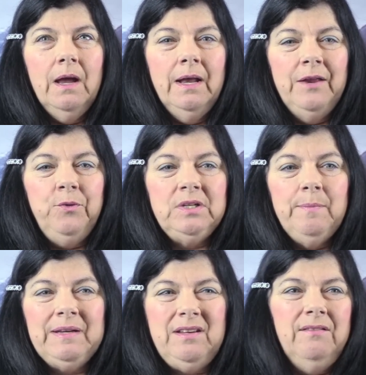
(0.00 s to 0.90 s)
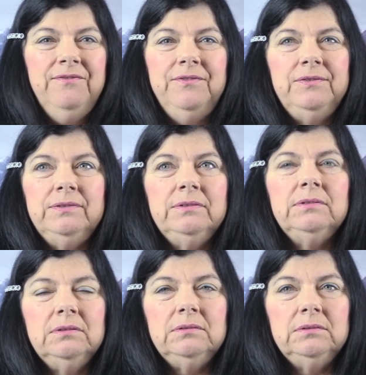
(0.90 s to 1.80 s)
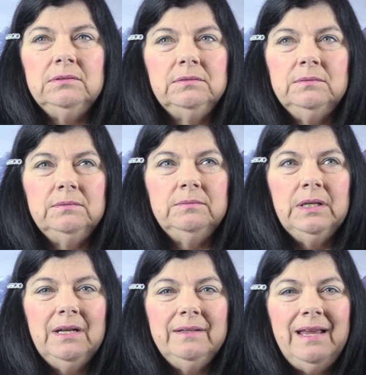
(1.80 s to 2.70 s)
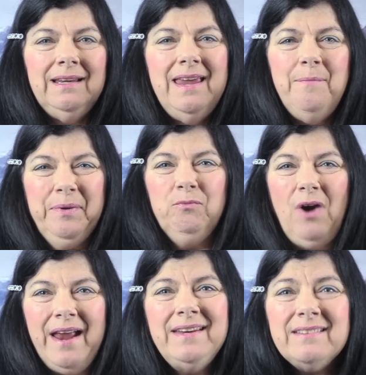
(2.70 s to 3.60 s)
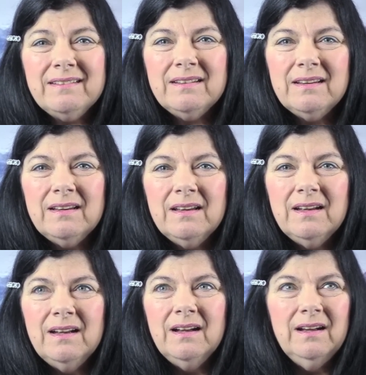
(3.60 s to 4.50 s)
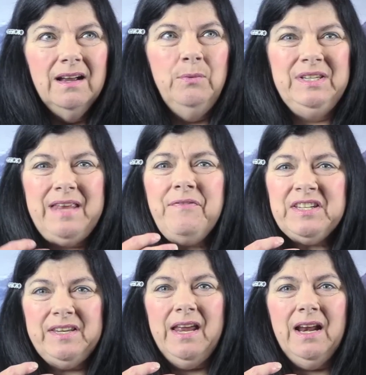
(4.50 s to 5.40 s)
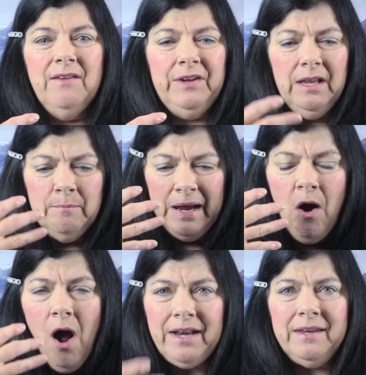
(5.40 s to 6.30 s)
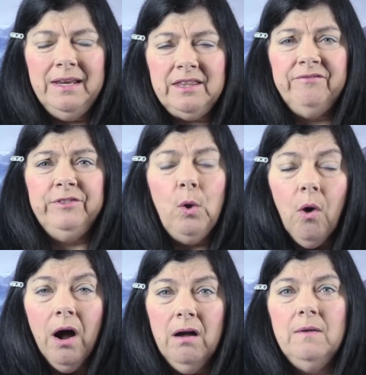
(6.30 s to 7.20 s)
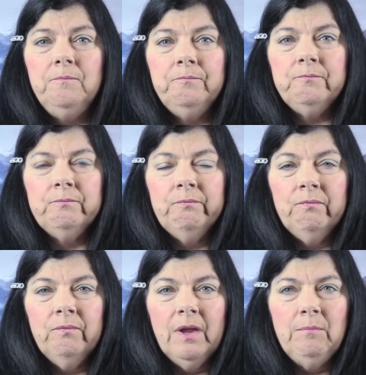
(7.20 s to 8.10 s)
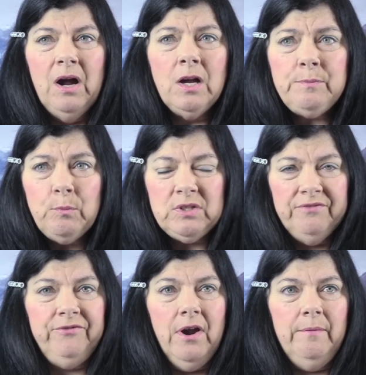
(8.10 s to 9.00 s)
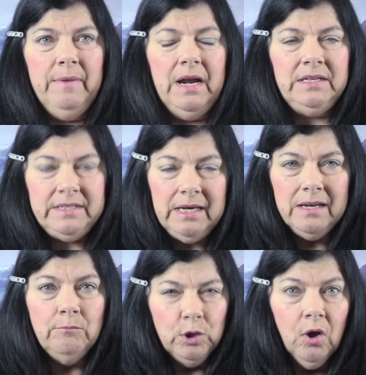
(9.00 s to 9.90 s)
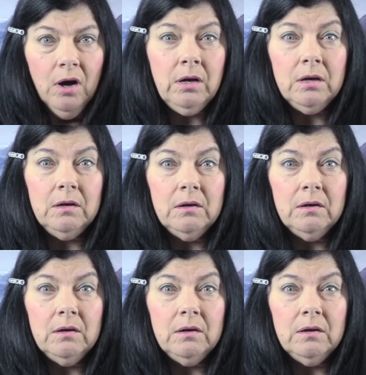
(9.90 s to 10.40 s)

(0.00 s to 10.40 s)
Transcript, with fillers: and I thought to myself, that can't be right. It was devastating. I felt like my heart hit the floor. My husband was in front of me, and I see him look.